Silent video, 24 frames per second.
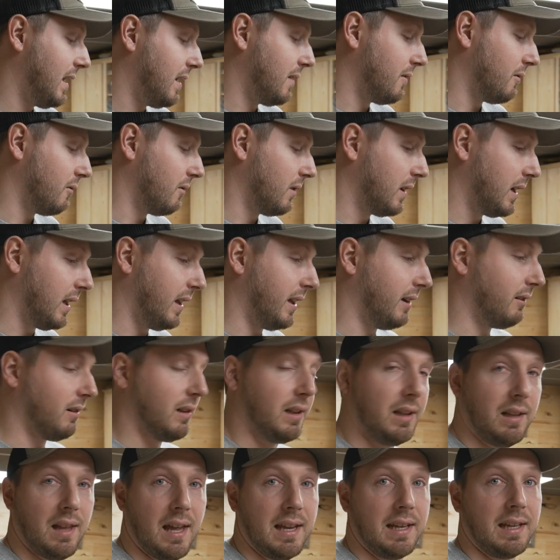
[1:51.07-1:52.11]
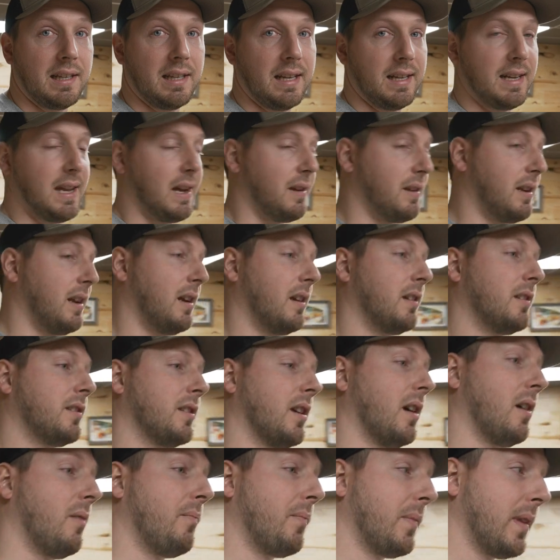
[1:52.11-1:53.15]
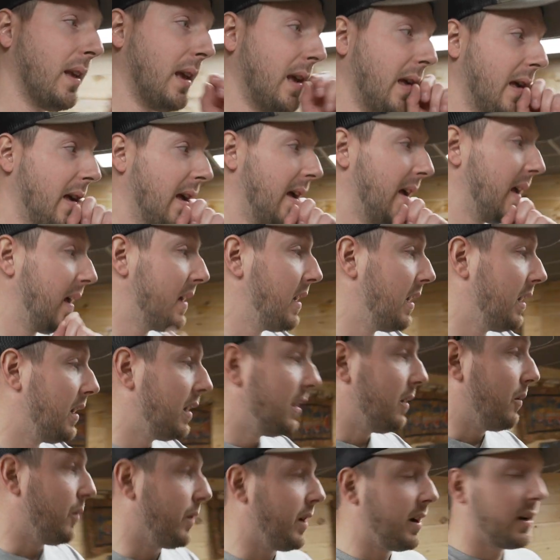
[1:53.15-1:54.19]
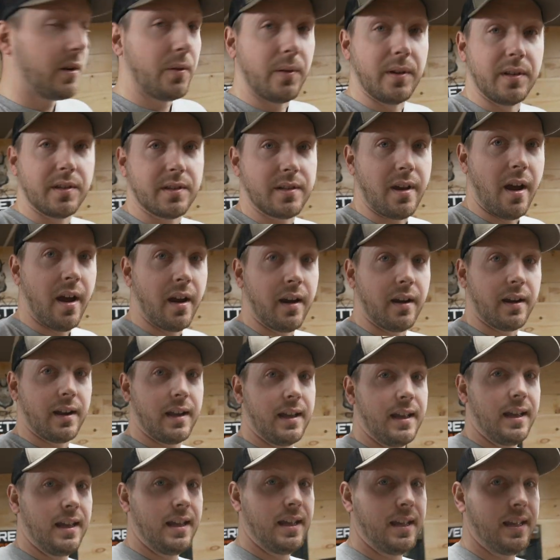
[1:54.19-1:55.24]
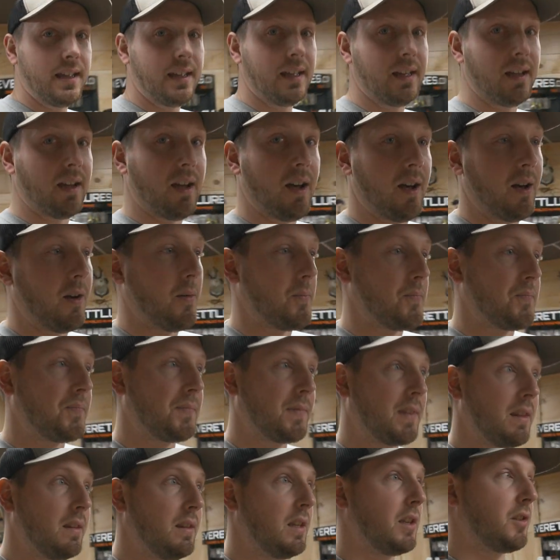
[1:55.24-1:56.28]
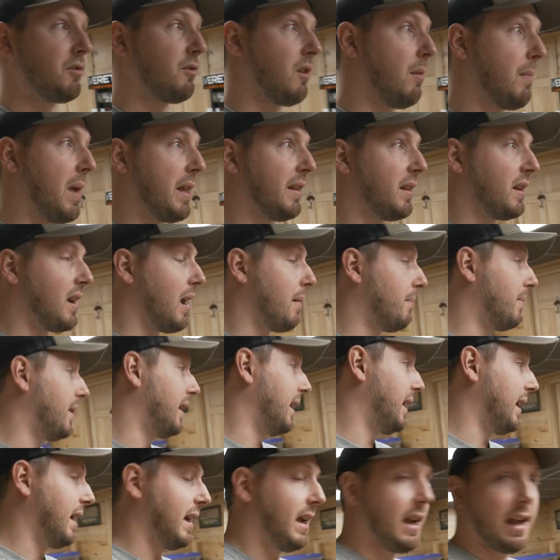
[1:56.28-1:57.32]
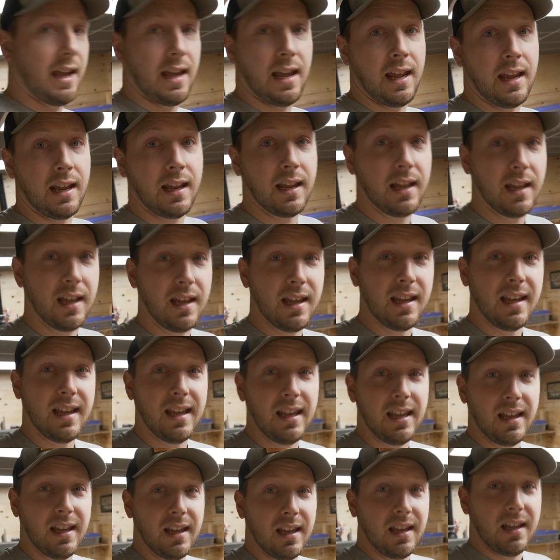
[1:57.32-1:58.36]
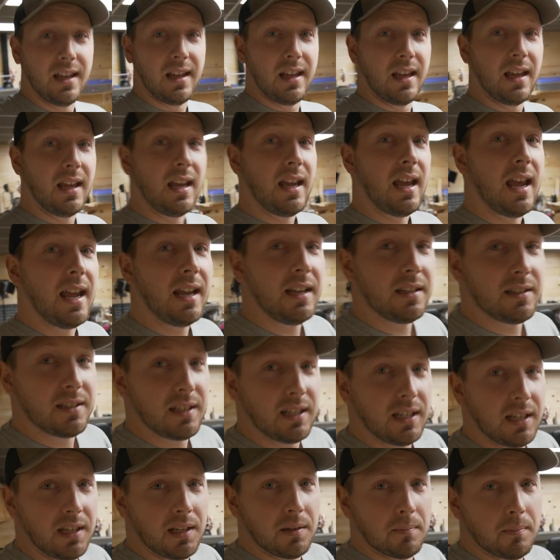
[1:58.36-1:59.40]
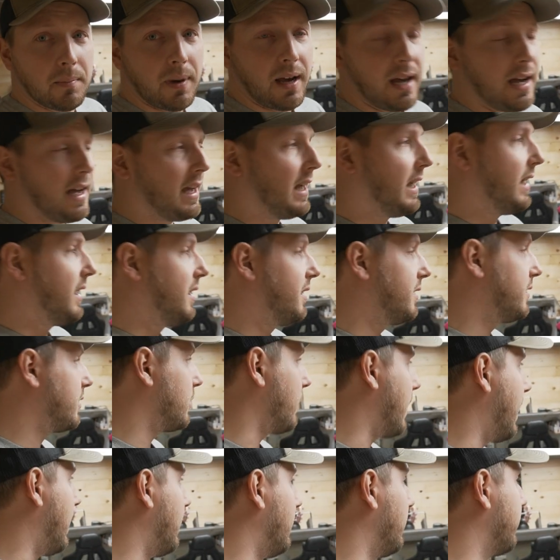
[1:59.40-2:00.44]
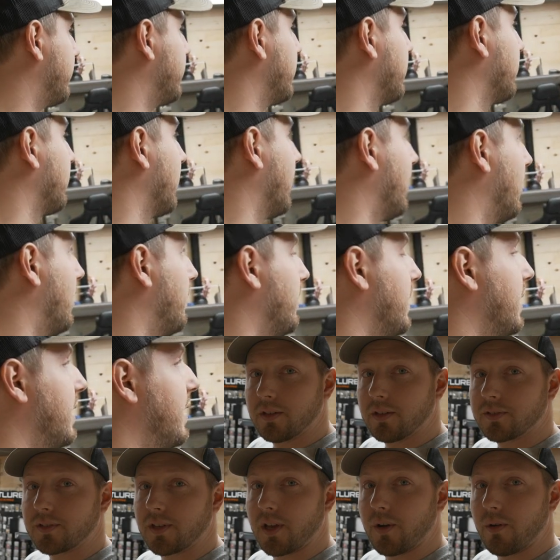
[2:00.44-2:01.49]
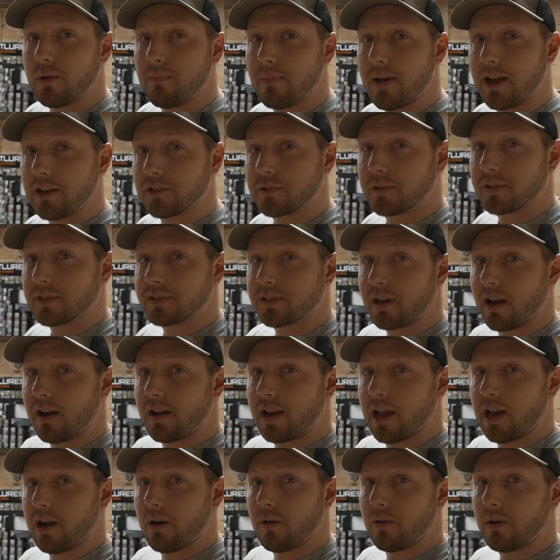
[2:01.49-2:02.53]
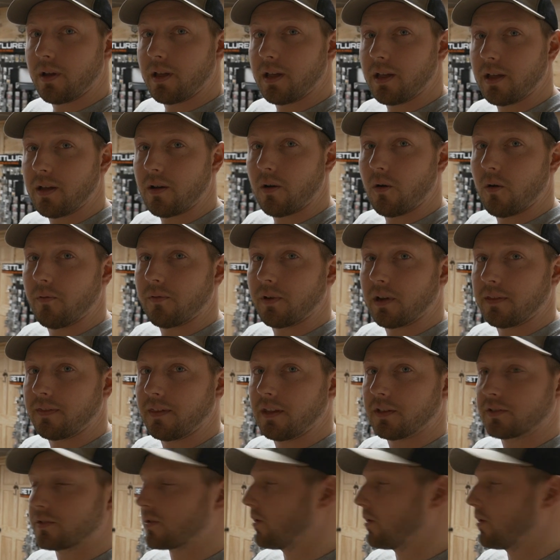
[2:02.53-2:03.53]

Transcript: really liking it down here. So where do we start? This room ended up being a 18 by 12 room. So we might as well start out over in this